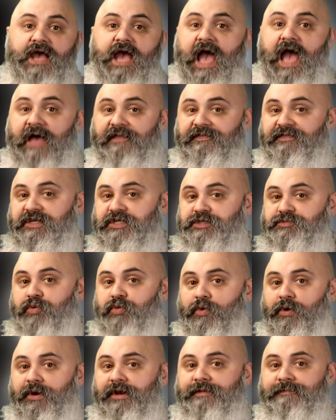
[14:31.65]
at this
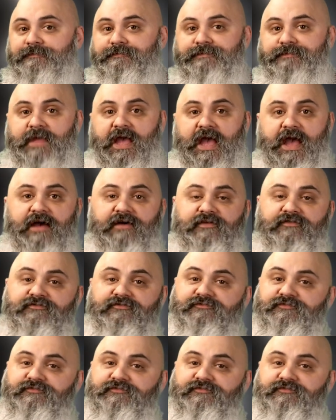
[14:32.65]
point have,